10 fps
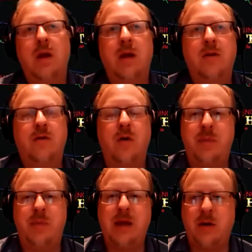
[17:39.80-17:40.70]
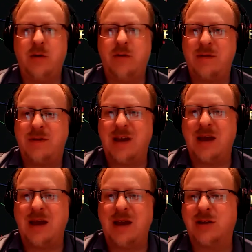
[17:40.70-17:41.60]
torpedo Jeff
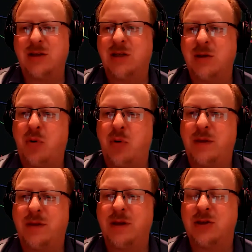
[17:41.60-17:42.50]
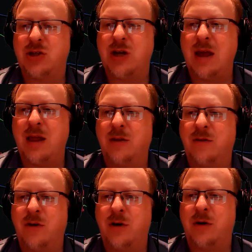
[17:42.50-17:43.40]
Sessions and support this
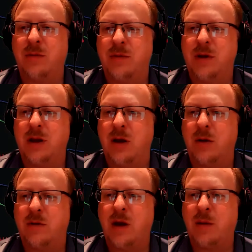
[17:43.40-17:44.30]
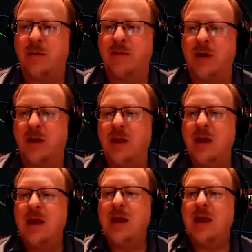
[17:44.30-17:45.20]
challenger, Tuberville,
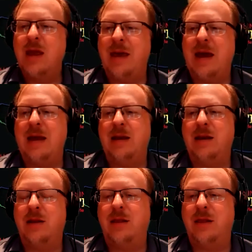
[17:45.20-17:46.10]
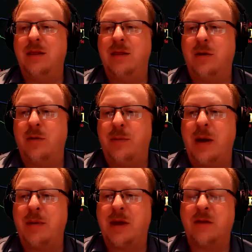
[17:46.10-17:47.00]
that the
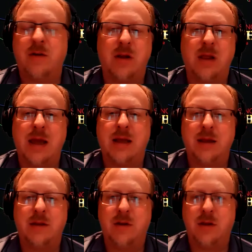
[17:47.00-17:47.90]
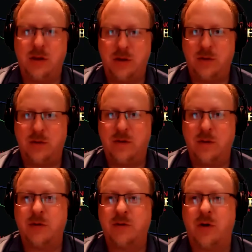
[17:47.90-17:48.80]
Republicans are likely to lose the
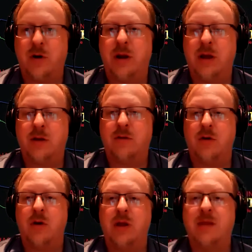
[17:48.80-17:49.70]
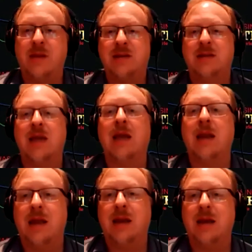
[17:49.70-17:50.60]
majority control in the
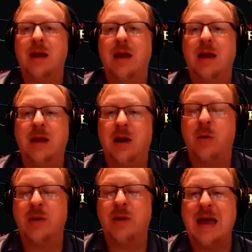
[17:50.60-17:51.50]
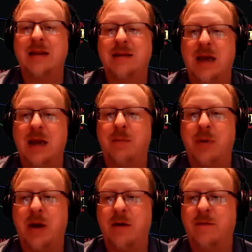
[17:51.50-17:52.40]
Senate, with that type
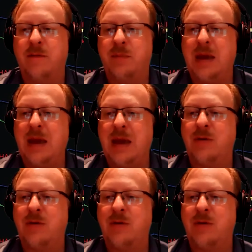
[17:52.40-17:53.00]
of behavior.